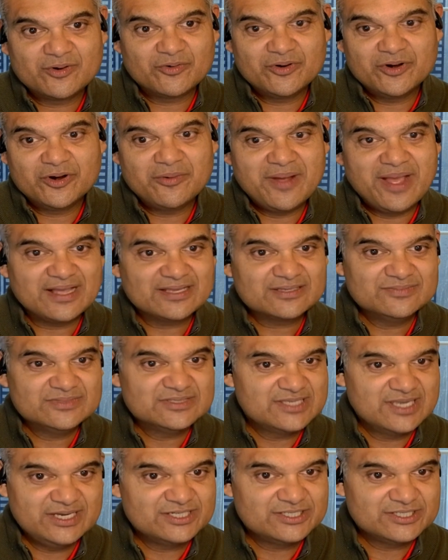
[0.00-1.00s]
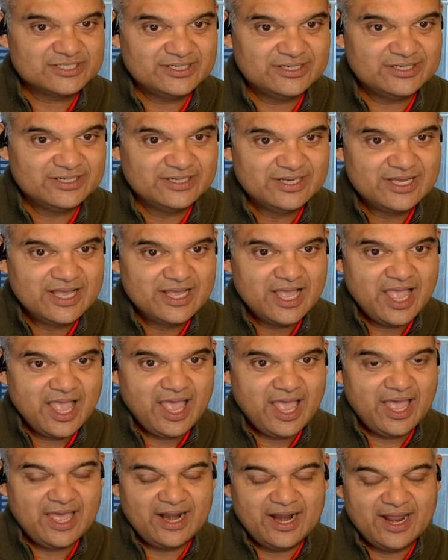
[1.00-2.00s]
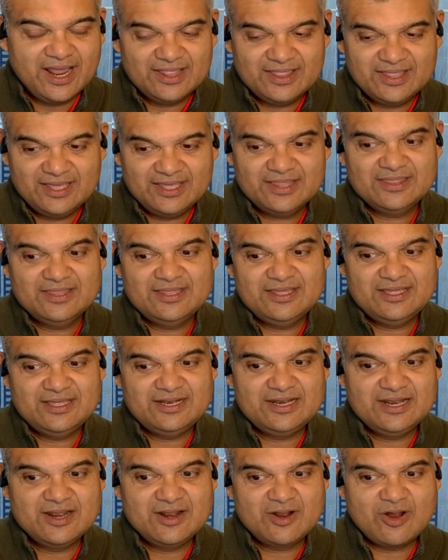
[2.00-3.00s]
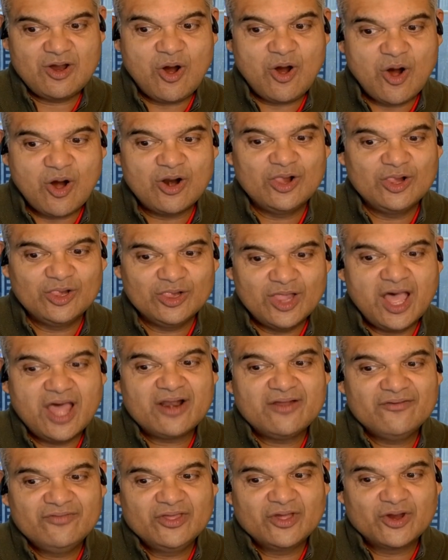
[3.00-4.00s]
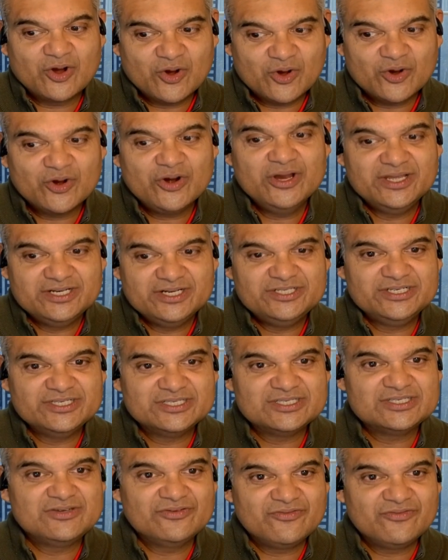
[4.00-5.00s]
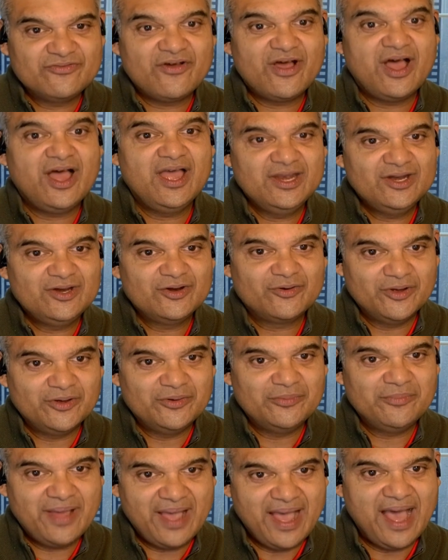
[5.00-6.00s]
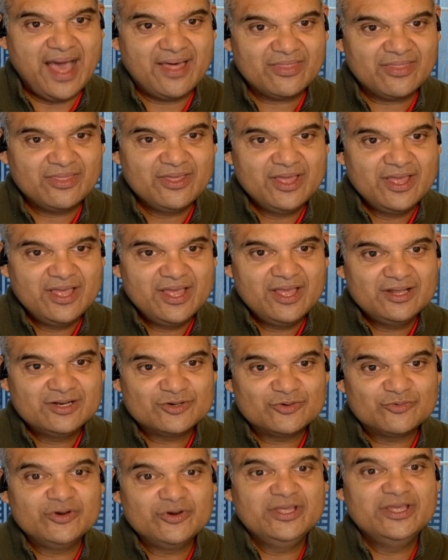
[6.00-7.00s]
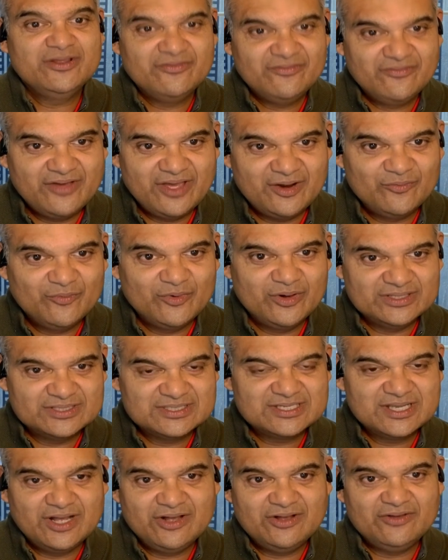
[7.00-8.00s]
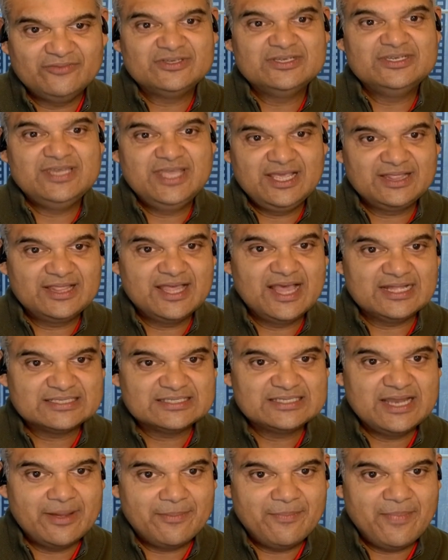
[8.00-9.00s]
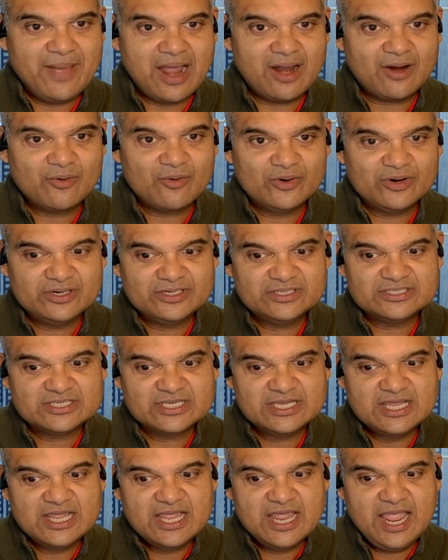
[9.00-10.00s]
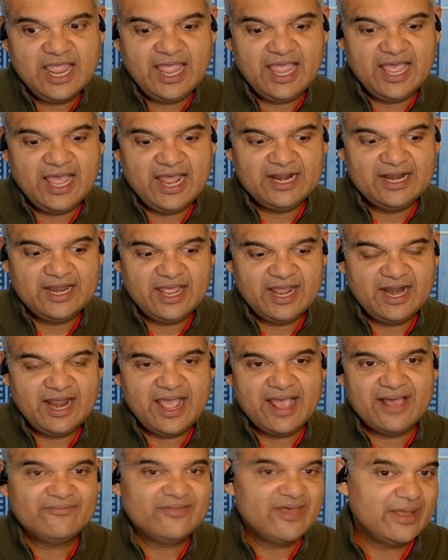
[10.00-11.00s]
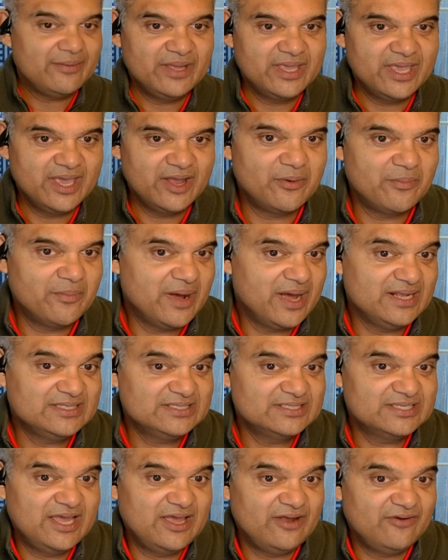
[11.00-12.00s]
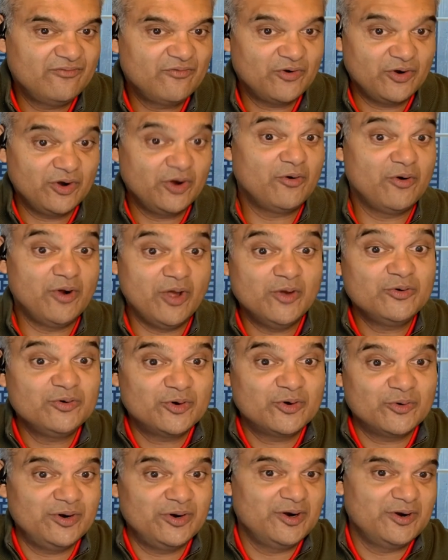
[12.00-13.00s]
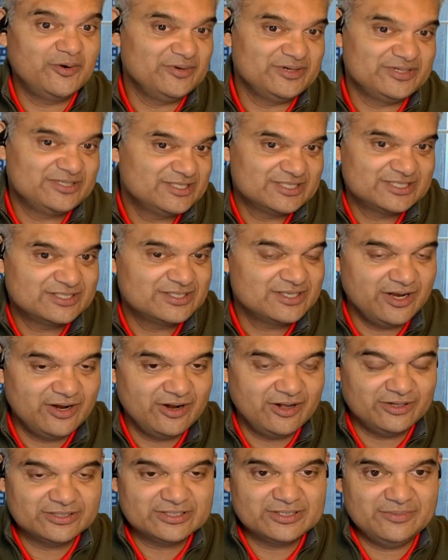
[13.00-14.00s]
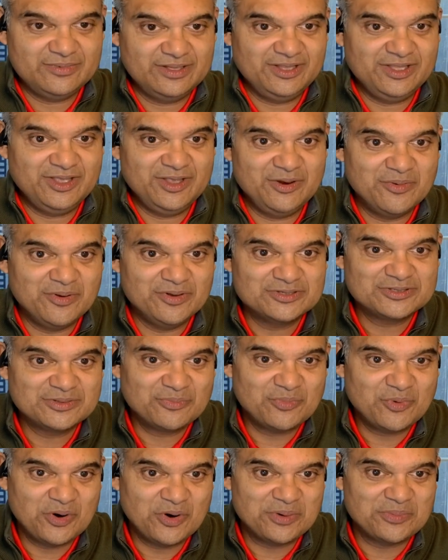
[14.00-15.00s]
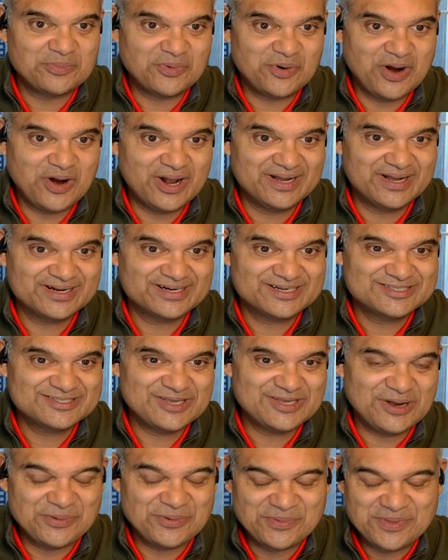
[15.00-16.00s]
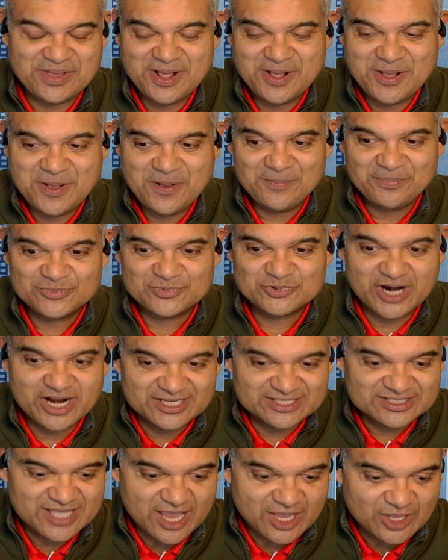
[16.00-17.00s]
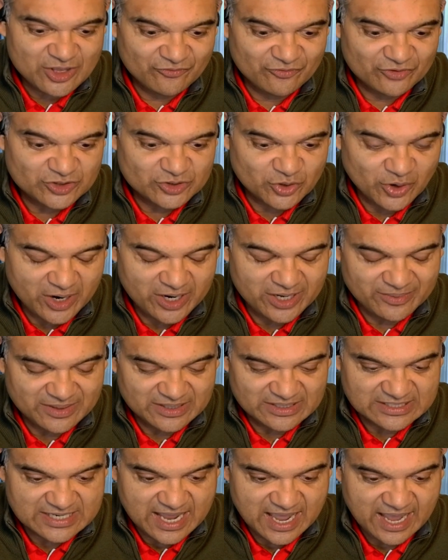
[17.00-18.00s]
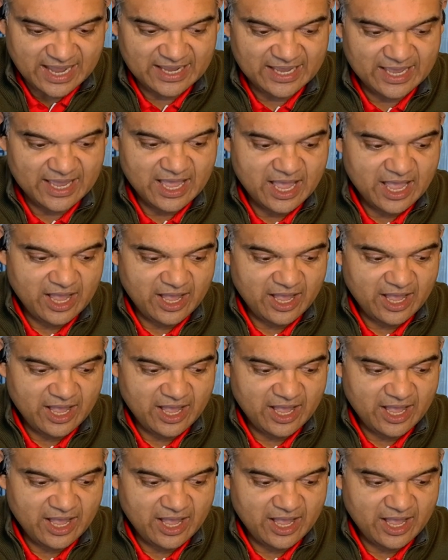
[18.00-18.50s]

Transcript: career maximization. And I think that a lot of the courage is to find your own path, to reinvent oneself, to take that step backwards and and have that beginner mindset for your own career, which is you know ultimately your most important product. So, Shreyas, thank you for joining me today.